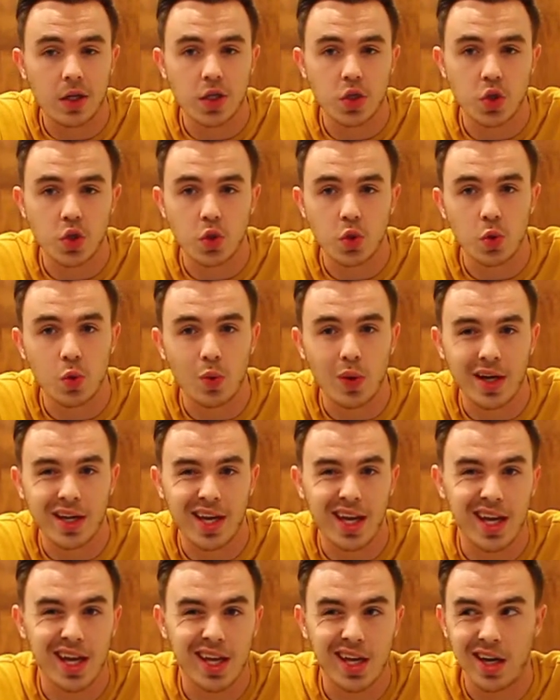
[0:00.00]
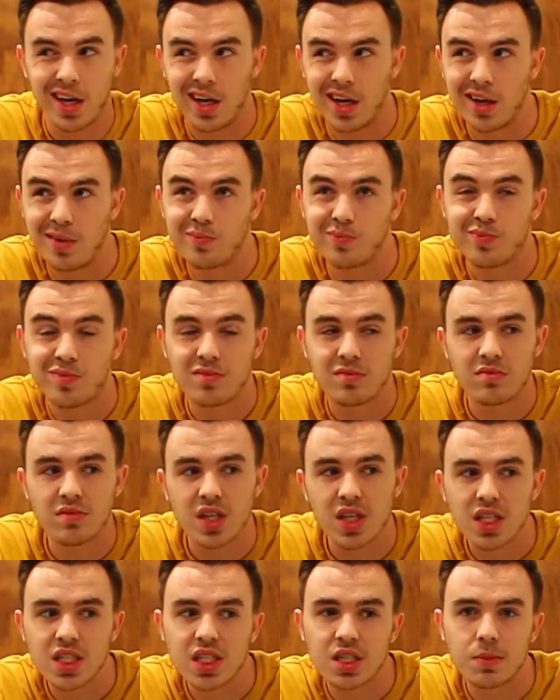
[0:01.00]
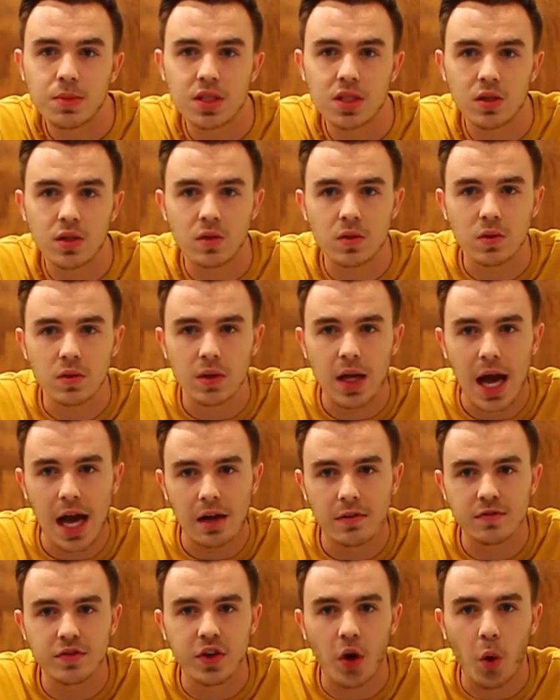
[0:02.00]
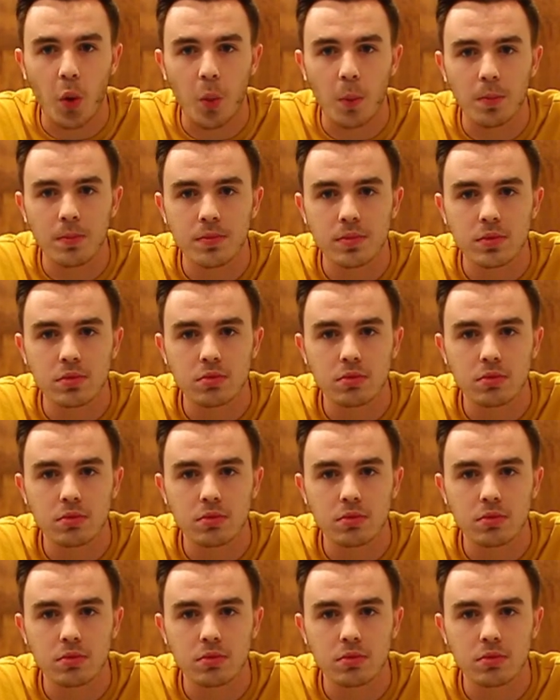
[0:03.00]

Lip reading: into like a semicircle, half dome,